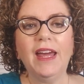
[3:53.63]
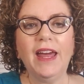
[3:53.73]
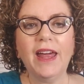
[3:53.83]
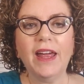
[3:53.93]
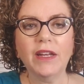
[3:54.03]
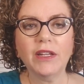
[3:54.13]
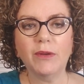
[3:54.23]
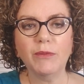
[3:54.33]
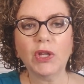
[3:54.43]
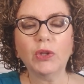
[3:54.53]
and
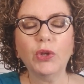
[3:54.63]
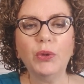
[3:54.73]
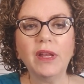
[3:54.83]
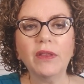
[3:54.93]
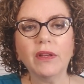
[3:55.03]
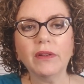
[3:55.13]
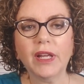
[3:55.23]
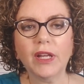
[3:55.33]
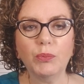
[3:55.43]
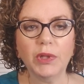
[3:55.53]
I'm including the
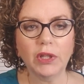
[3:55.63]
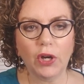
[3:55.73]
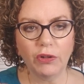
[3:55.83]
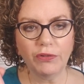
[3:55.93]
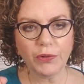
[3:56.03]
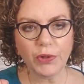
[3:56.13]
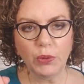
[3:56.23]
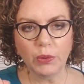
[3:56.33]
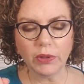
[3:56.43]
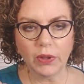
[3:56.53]
link below for
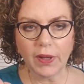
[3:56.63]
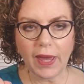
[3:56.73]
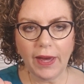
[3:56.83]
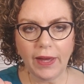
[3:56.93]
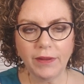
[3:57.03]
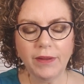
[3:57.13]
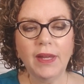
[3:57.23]
you to look at.